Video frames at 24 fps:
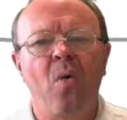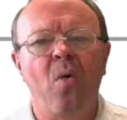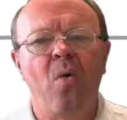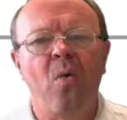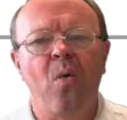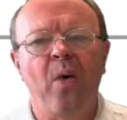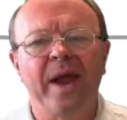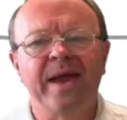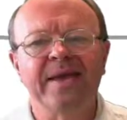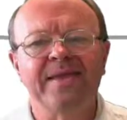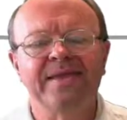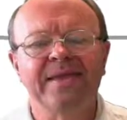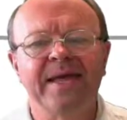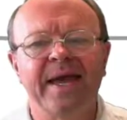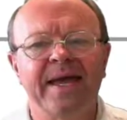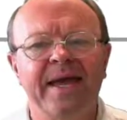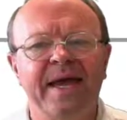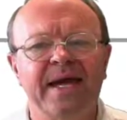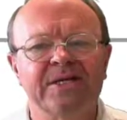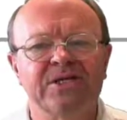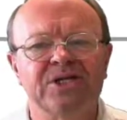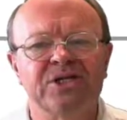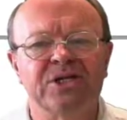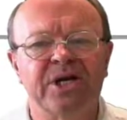when
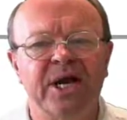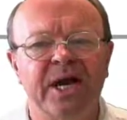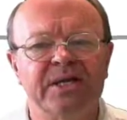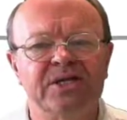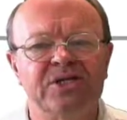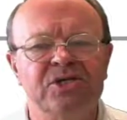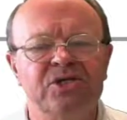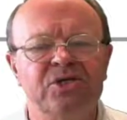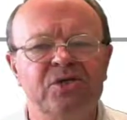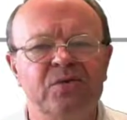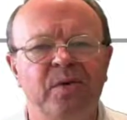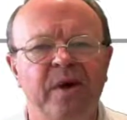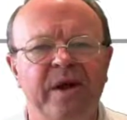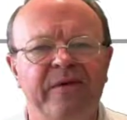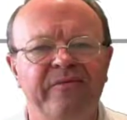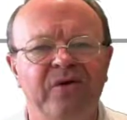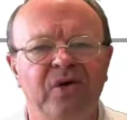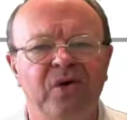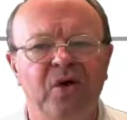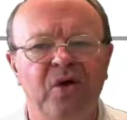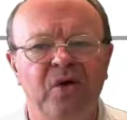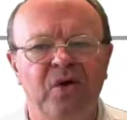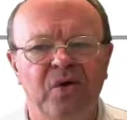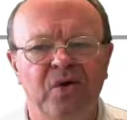they are judged to have
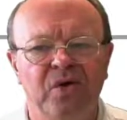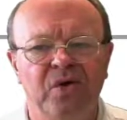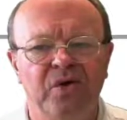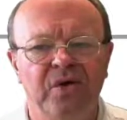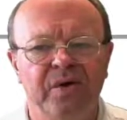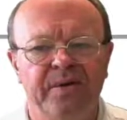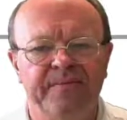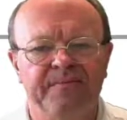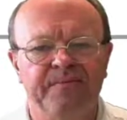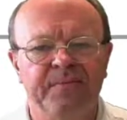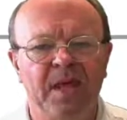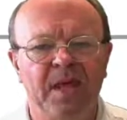occurred,